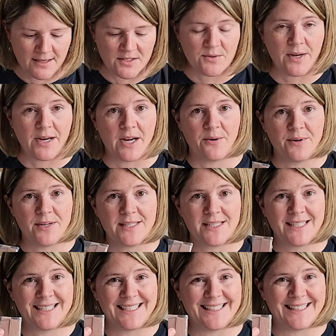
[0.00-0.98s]
So I always
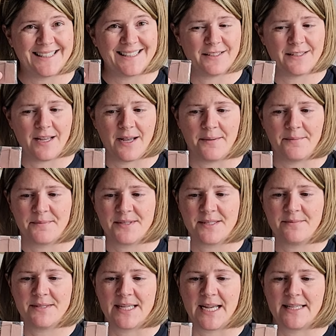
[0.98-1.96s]
cut
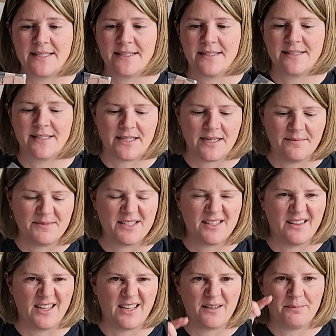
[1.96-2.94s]
some sizes. It comes in
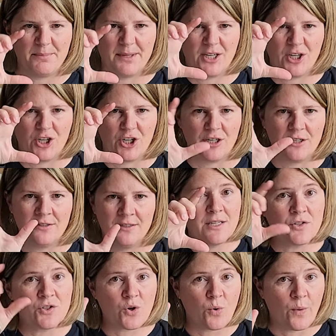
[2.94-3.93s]
like a bigger
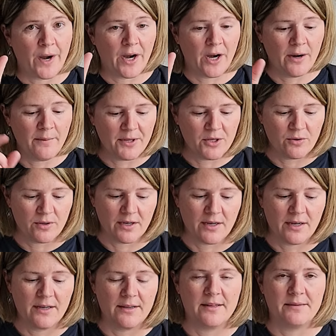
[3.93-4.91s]
square, but you can
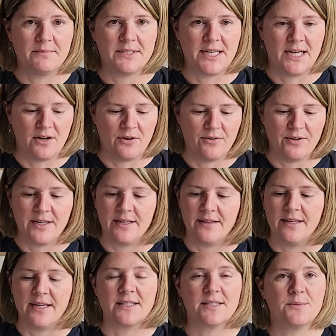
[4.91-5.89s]
cut them down,
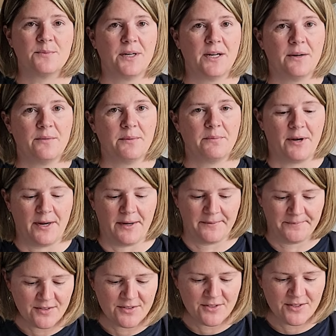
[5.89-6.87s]
and that's what I would bring.
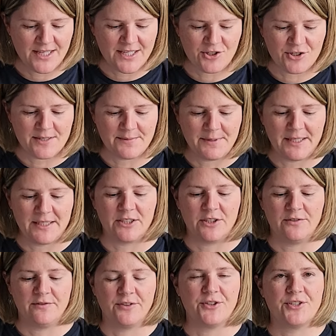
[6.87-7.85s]
So that's just my
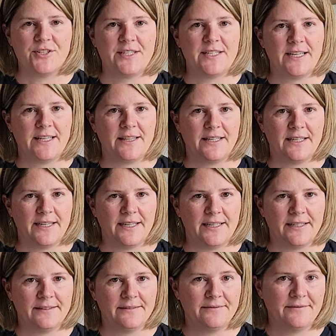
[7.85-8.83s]
little first aid that
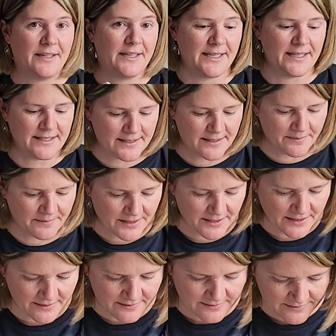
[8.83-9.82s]
I need
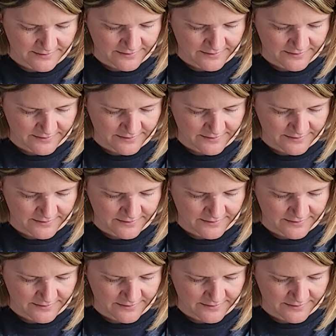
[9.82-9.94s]
something.